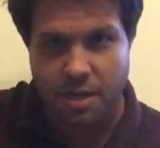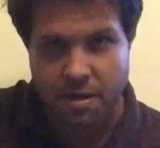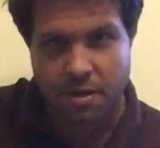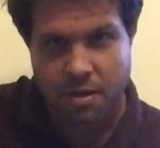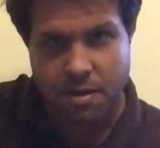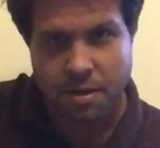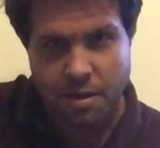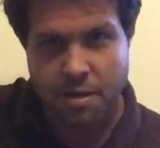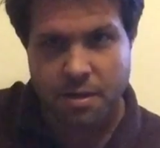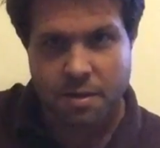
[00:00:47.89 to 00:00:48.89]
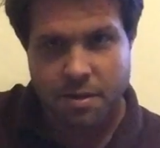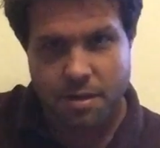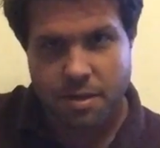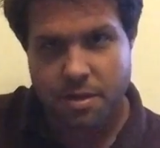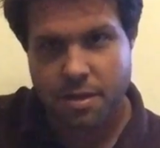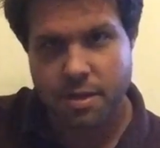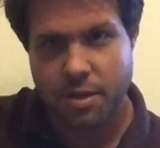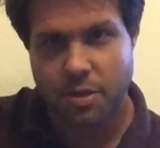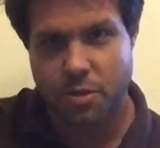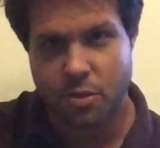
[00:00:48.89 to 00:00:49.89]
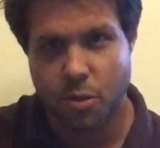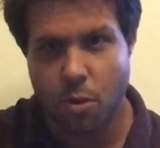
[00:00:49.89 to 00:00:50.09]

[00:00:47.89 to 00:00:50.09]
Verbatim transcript: You can do the